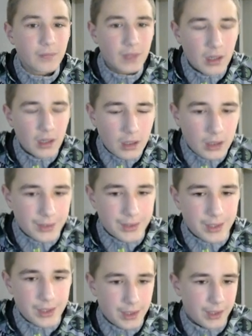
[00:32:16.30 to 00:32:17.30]
uh, let's
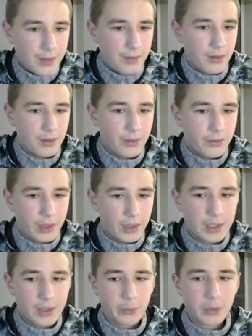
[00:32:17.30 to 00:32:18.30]
see rook a
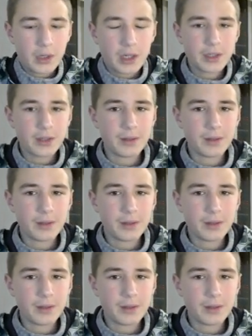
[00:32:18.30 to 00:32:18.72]
d1